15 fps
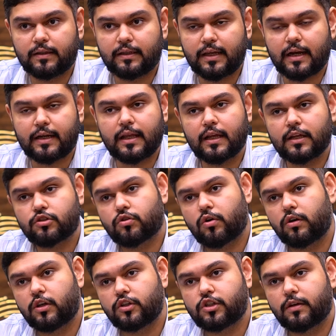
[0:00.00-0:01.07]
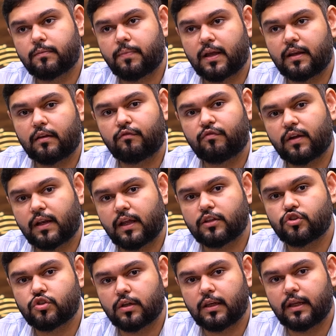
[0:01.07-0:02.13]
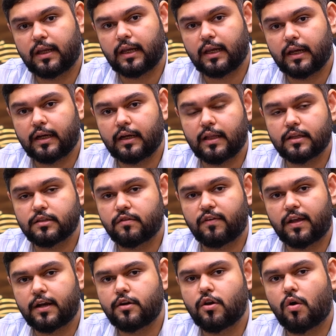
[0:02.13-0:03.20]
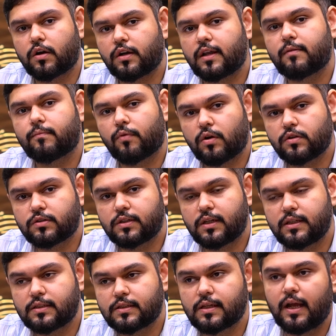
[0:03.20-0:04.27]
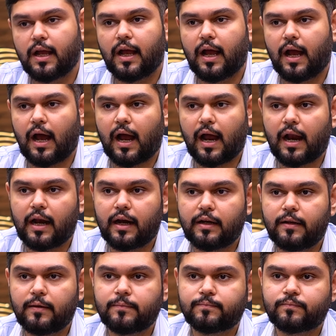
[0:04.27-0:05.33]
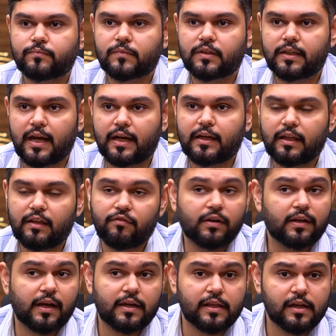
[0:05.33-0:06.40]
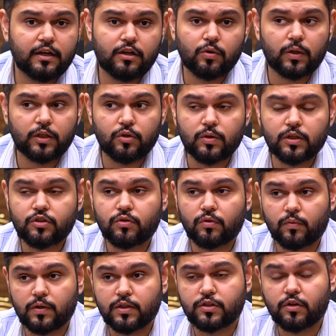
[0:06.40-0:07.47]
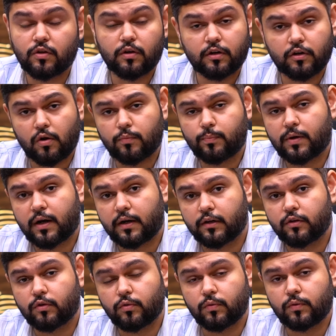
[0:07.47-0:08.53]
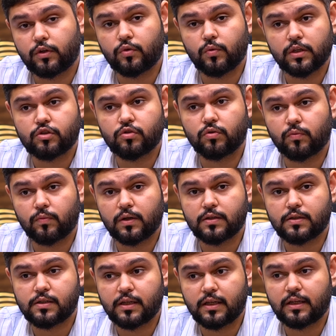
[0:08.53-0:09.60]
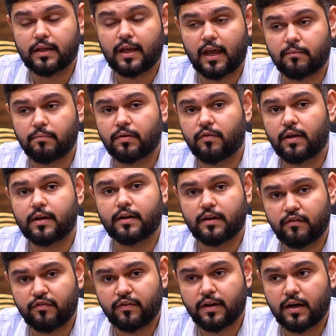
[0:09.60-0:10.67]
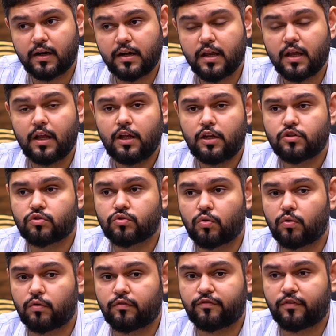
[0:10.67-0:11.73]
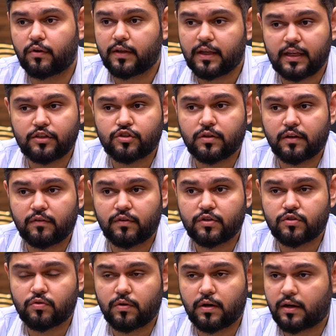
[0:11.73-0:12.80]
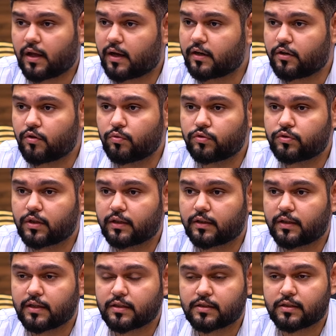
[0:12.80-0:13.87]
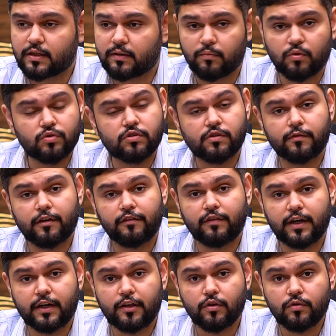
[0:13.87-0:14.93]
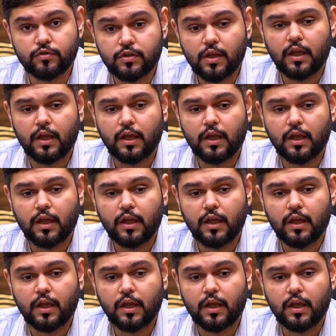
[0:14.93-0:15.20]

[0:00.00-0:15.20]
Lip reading: getting a scholarship and a financial aid is a very daunting process, and getting into a US university or a top ranked US university can be very difficult. So for each and every student, I do say this in most of my videos,